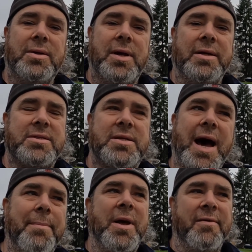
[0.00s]
it's
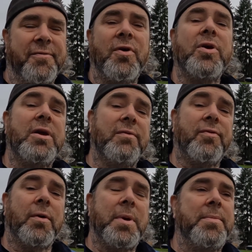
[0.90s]
not been a full year
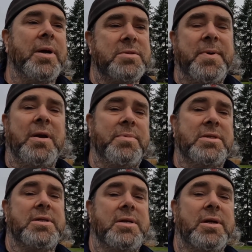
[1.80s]
for me, but it's been a
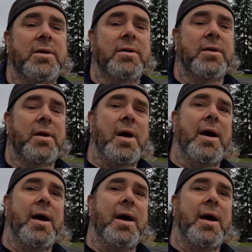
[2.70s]
busy year